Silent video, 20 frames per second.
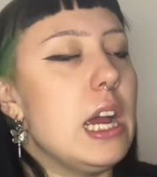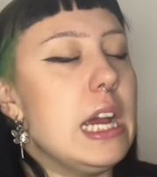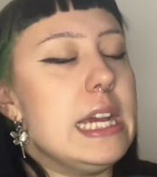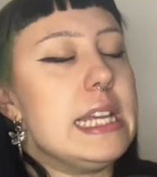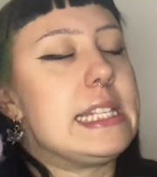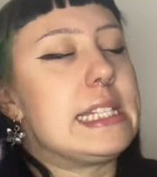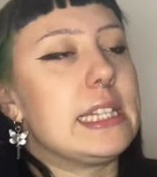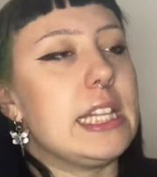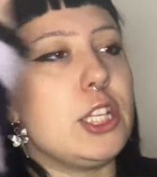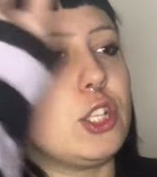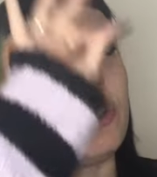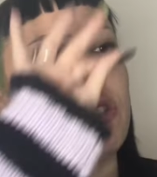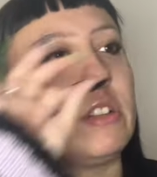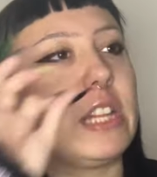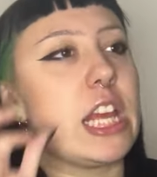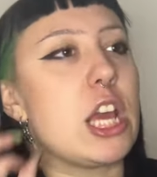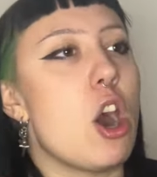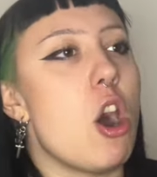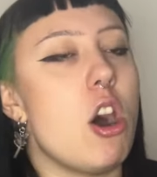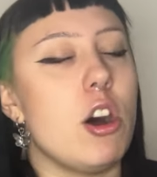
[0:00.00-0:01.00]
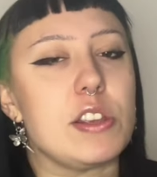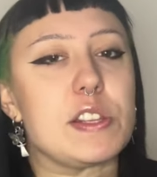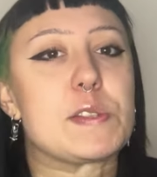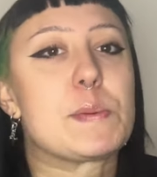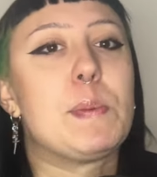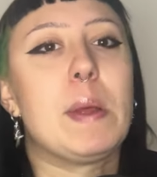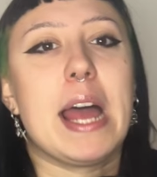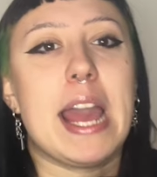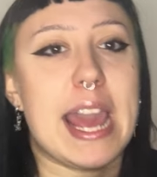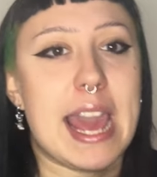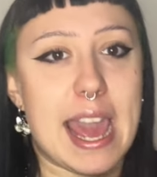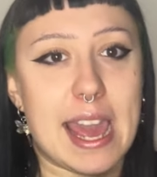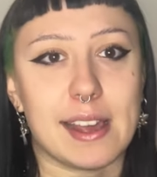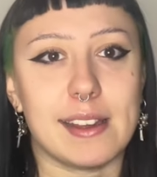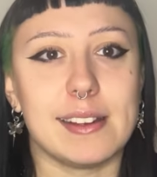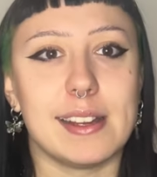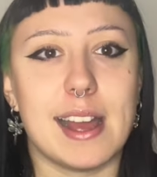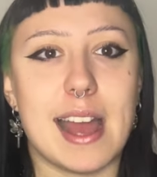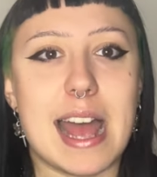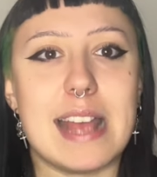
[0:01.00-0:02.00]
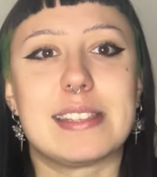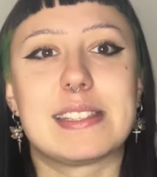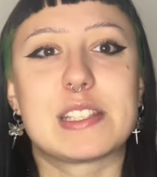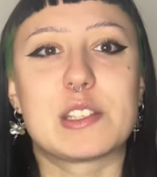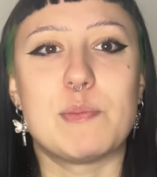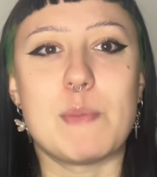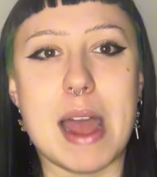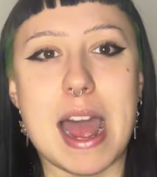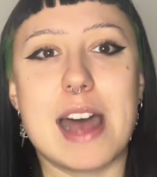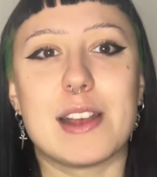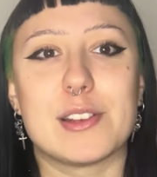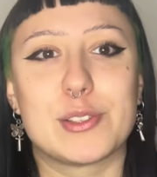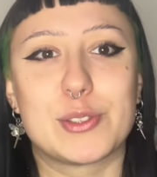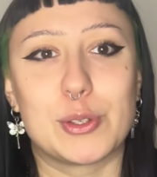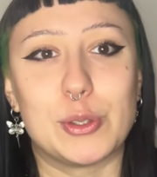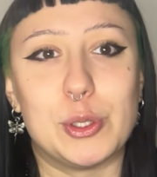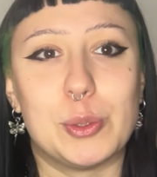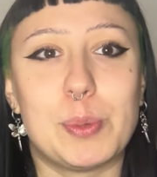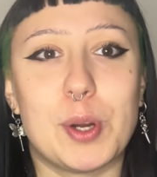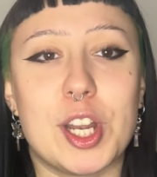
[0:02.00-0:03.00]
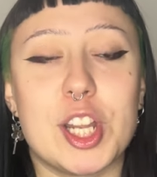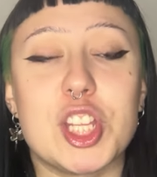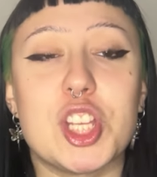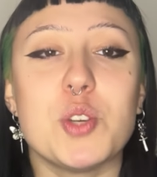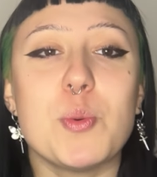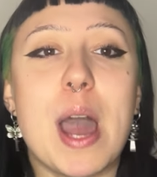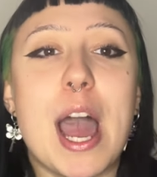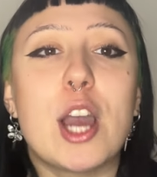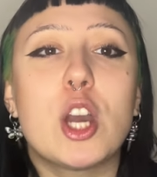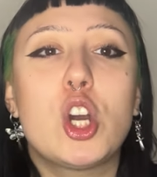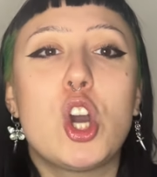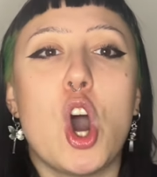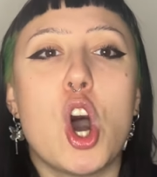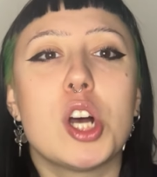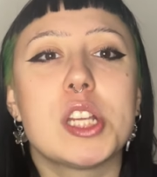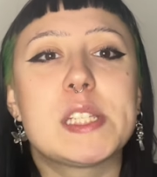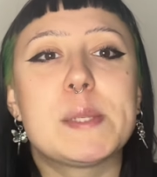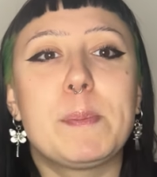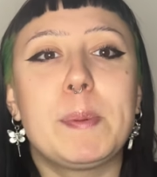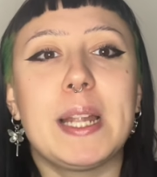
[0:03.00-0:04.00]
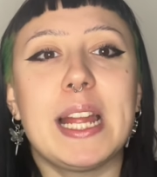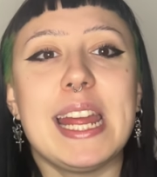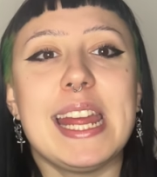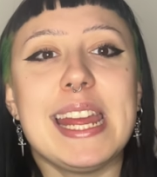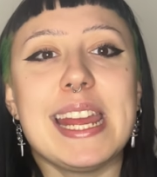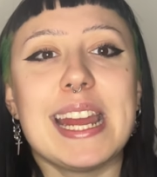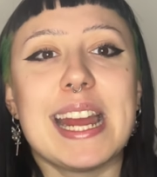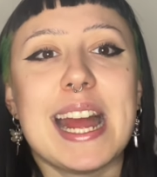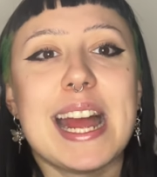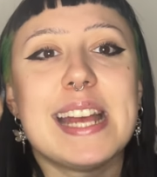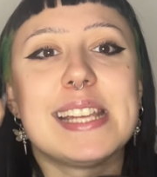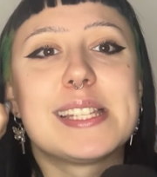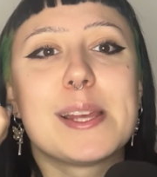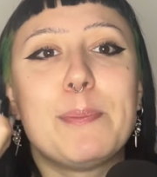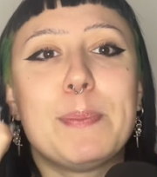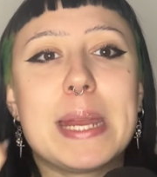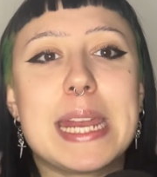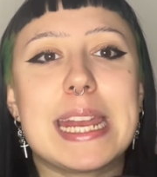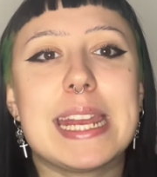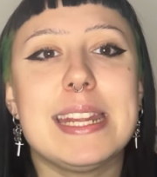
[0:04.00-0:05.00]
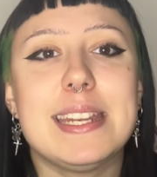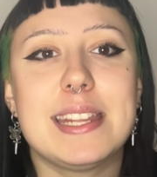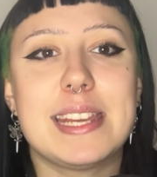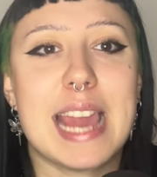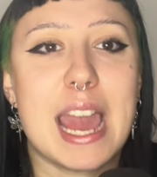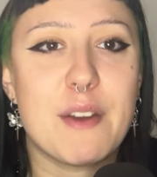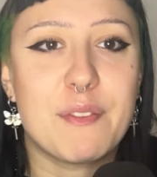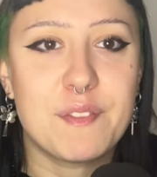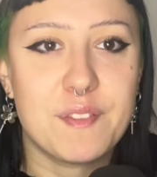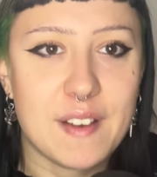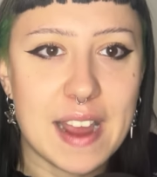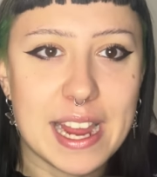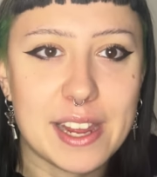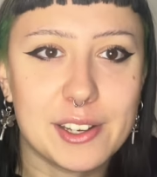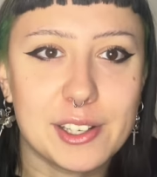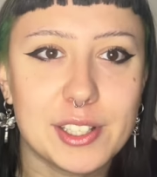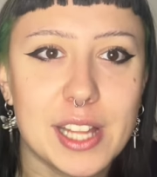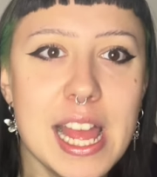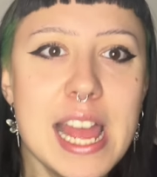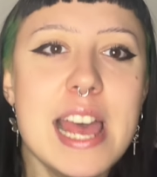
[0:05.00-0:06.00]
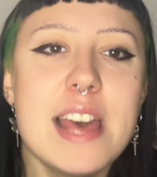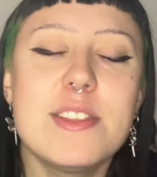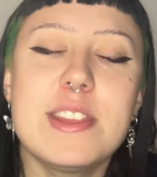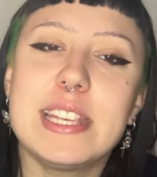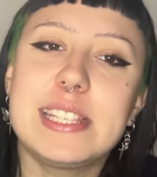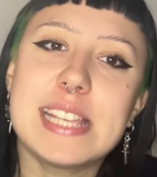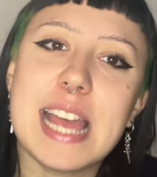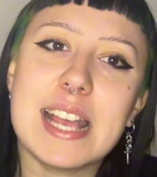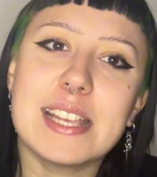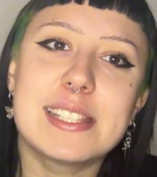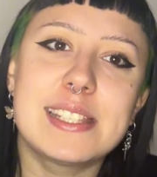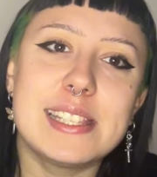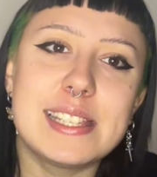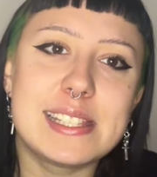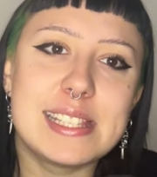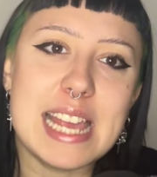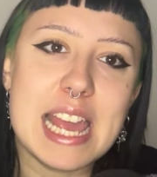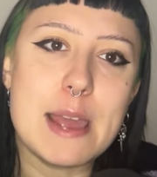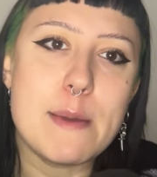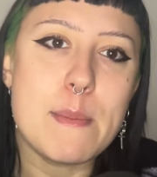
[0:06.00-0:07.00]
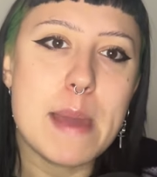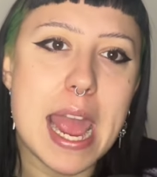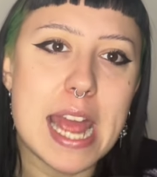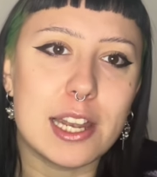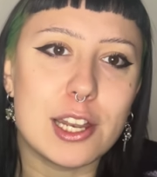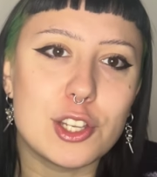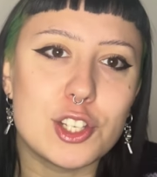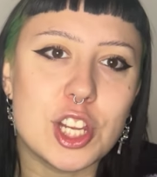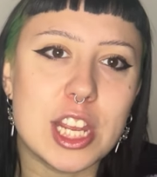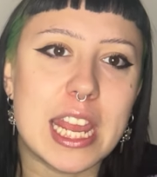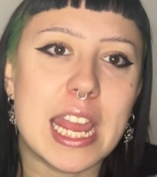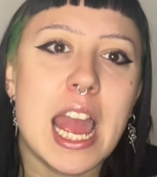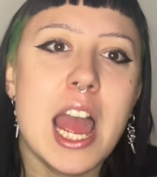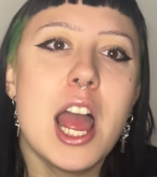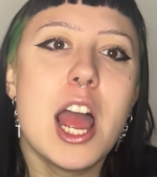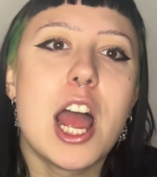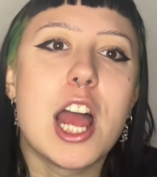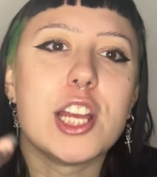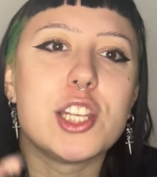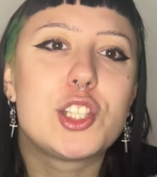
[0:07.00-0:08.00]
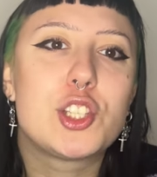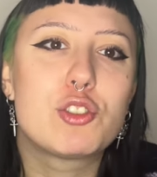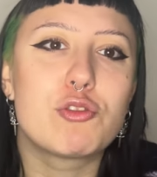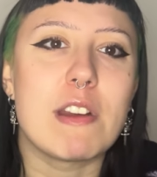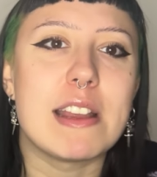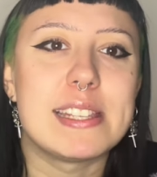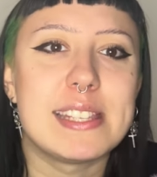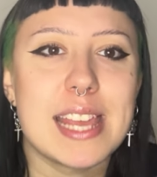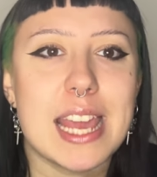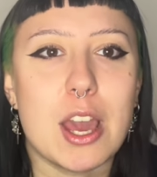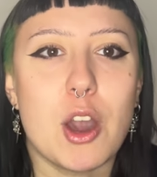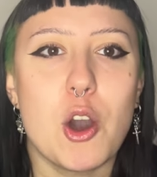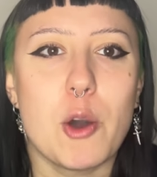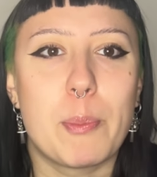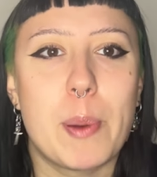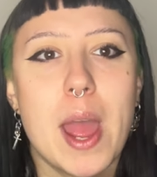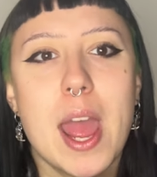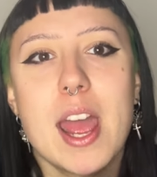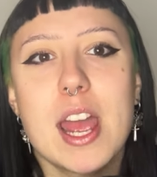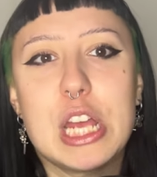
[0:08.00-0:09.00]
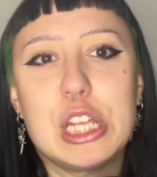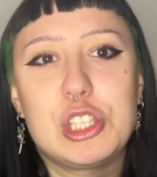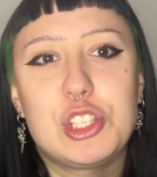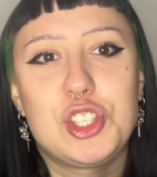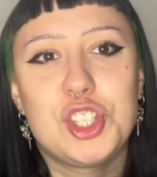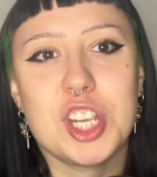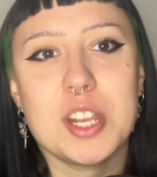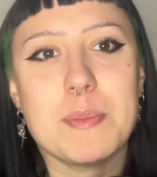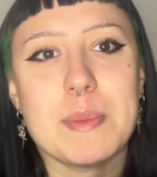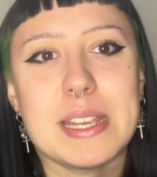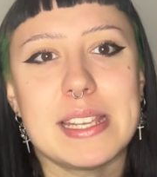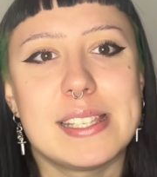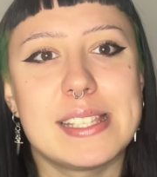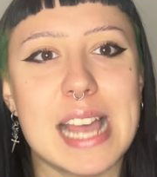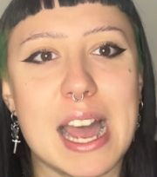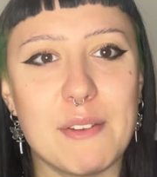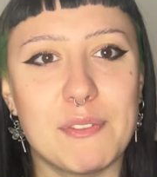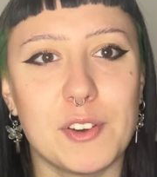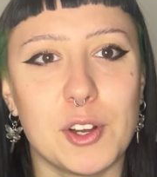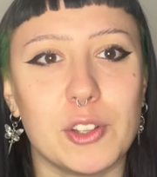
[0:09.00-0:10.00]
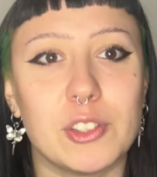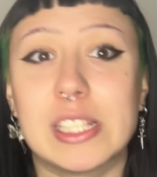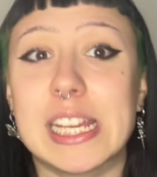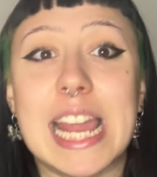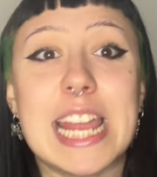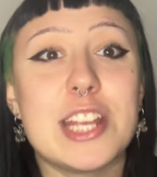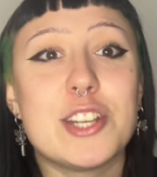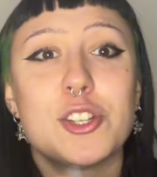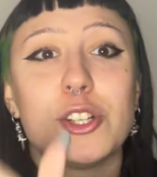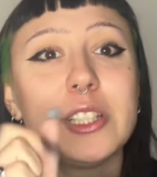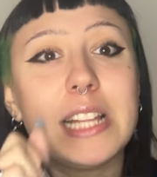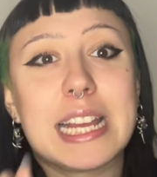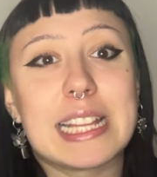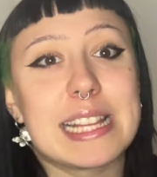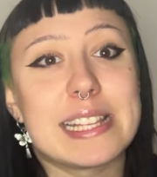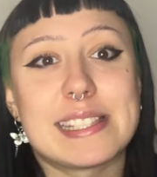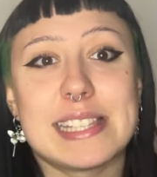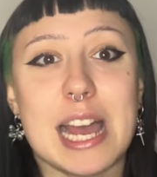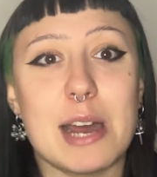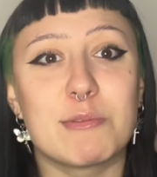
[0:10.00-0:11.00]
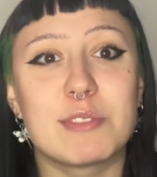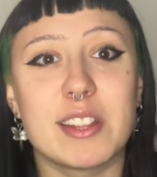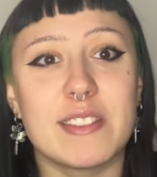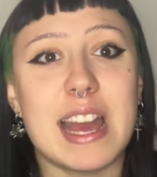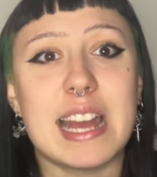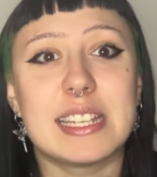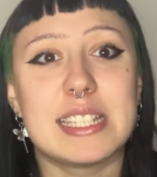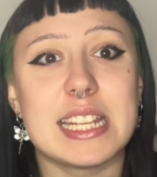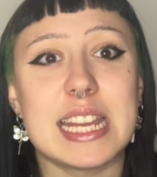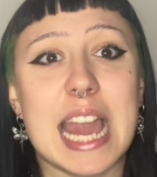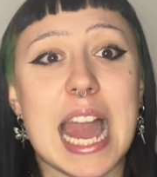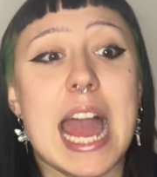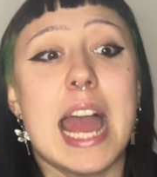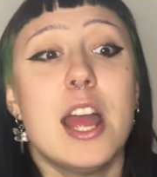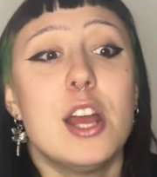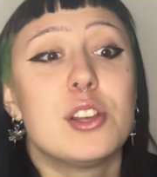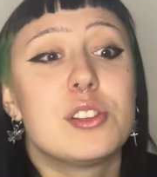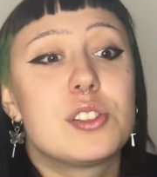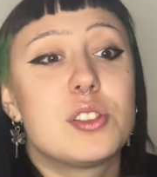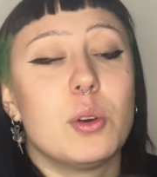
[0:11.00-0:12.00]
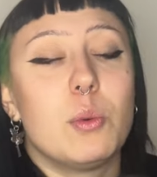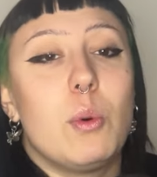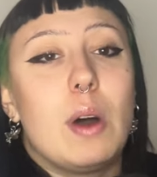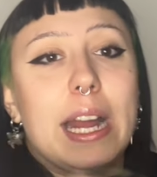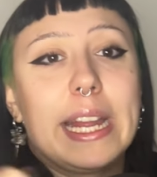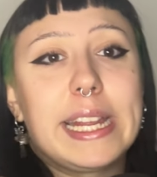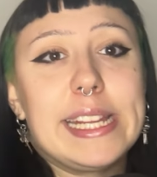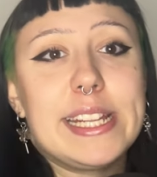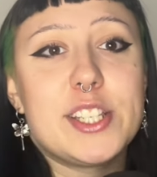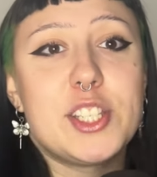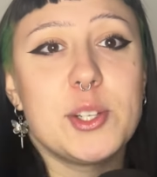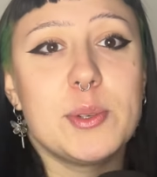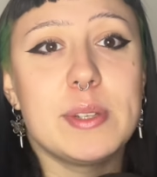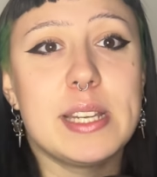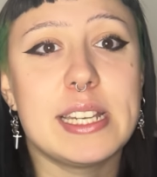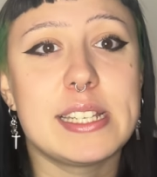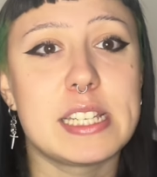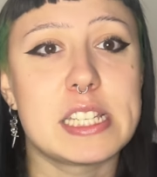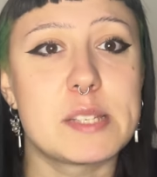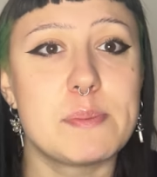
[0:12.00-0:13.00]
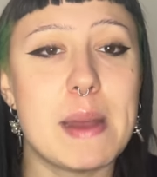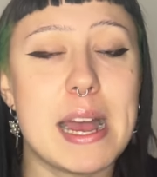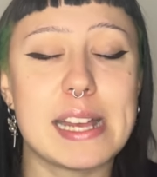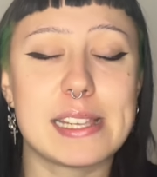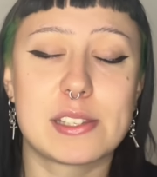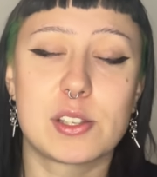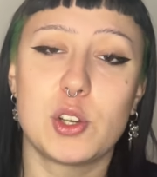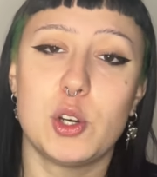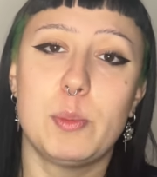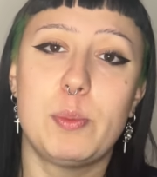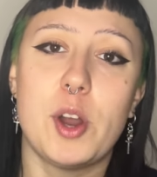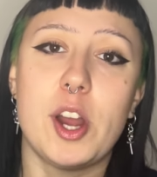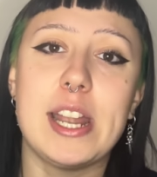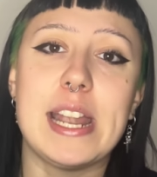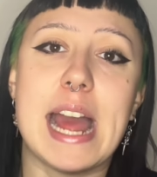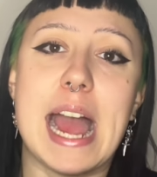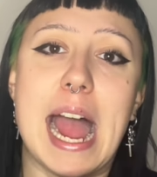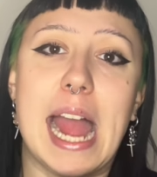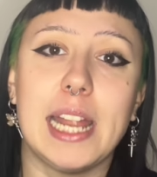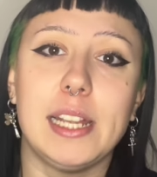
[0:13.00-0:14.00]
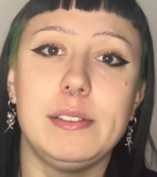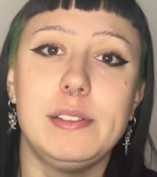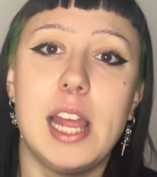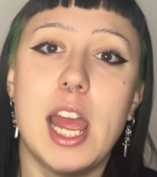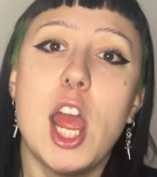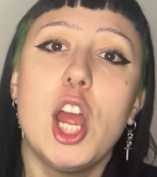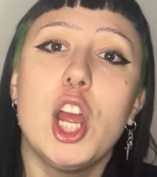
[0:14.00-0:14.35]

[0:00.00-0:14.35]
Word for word: is literally cosplaying as Smart Schoolboy. You are cosplaying as a PDF file. This has the same energy as dressing up as Jimmy Savile. Yeah, you don't like the sound of that, do you? So why are you doing it to Smart Schoolboy 9?